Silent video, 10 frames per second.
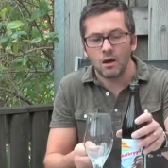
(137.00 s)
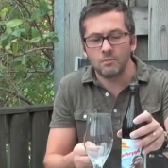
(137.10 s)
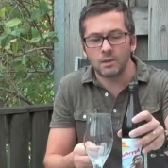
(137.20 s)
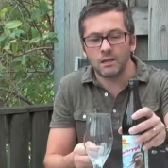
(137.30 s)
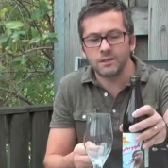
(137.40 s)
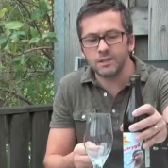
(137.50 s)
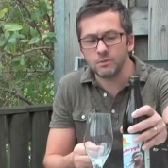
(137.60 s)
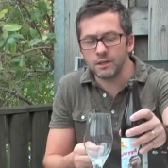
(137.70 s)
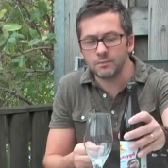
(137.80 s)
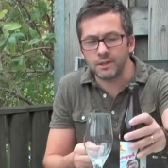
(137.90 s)
Um, and this is
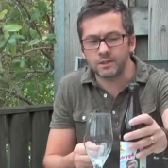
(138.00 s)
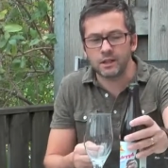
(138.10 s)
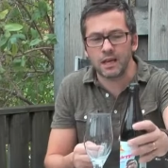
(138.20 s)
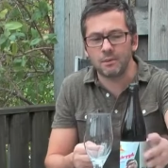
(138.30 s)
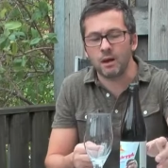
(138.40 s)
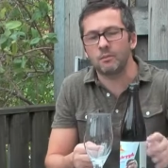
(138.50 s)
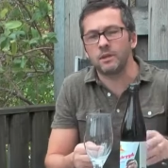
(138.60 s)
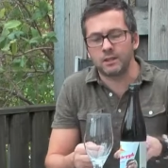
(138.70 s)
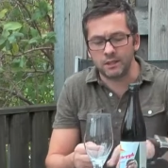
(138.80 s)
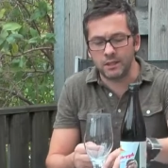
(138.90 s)
one of the beers that came up
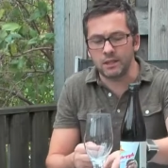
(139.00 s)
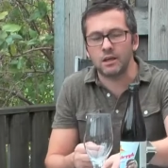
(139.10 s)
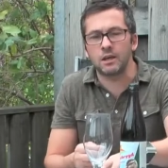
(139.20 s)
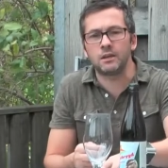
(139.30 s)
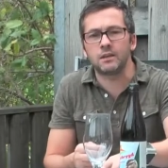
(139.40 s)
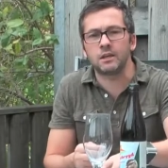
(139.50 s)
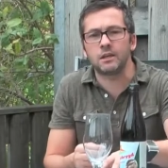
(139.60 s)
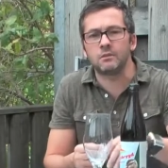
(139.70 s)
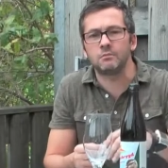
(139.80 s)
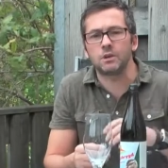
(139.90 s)
in the uh, in the
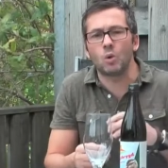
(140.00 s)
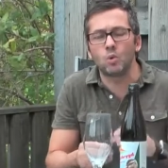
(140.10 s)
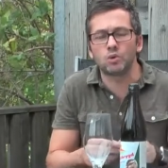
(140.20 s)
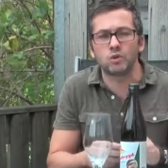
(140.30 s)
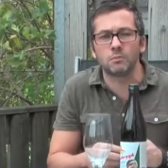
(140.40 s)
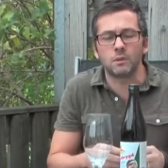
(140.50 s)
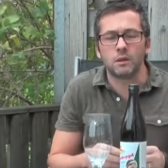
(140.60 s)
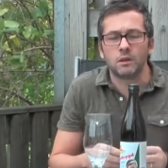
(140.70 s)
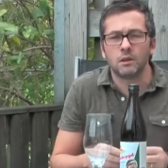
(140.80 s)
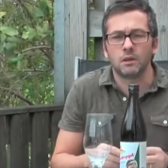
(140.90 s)
um, autumn
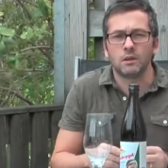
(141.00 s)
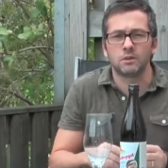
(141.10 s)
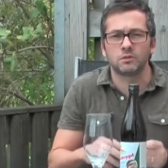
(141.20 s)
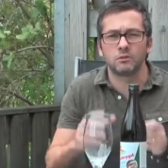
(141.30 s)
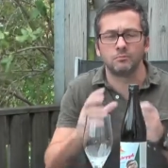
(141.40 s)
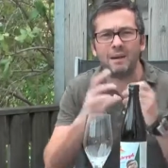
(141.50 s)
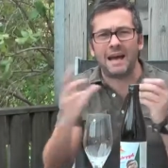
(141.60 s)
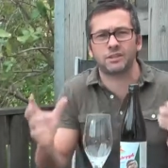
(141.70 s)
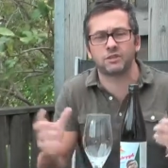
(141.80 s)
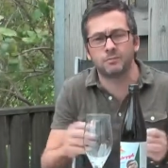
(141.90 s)
uh, sort of
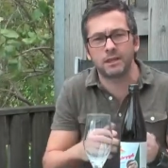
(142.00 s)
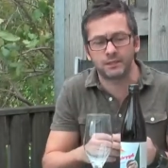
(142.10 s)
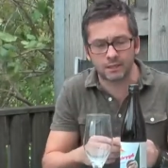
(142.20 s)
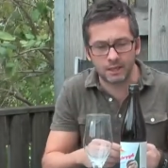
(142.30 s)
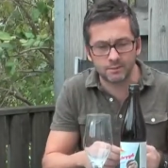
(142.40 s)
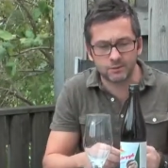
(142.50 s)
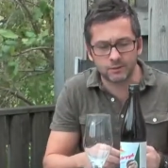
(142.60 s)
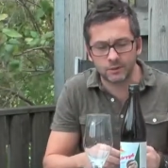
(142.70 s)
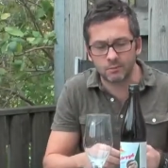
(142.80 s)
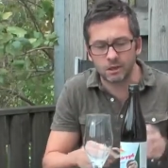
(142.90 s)
batch of beers that came to the
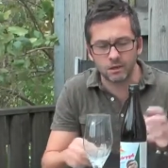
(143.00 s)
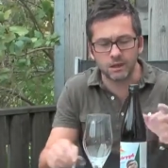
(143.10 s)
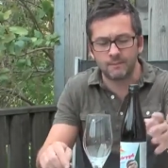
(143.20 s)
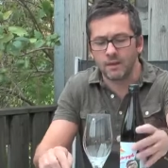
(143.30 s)
system Lager.